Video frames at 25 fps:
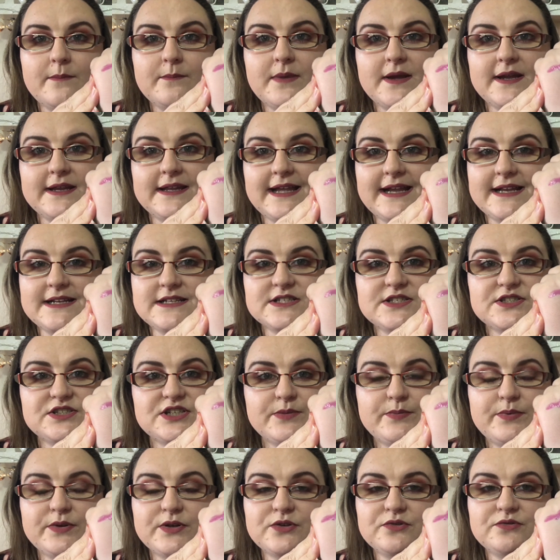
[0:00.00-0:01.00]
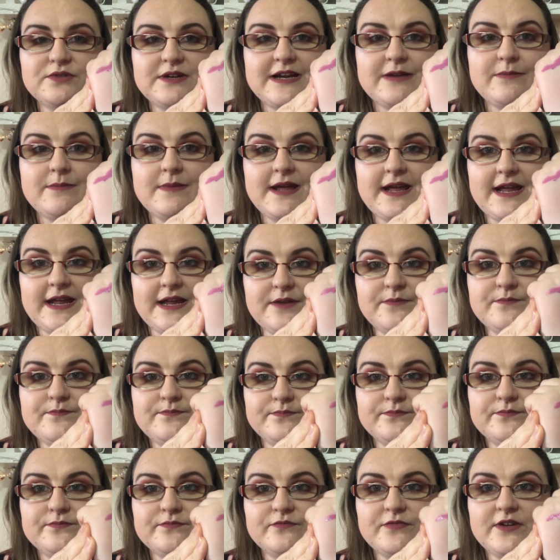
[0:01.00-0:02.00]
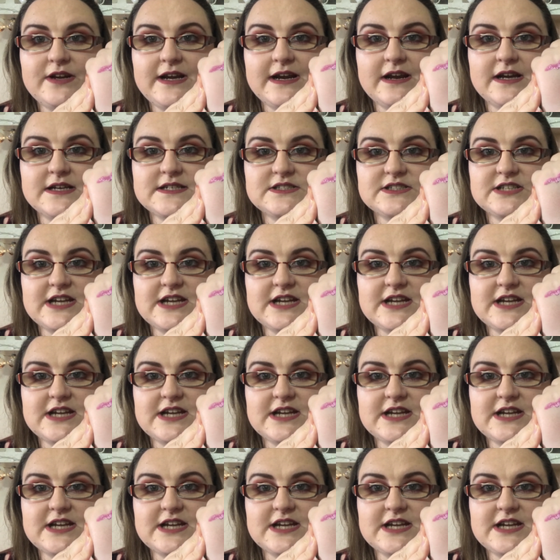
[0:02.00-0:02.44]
But again, super creamy, really nice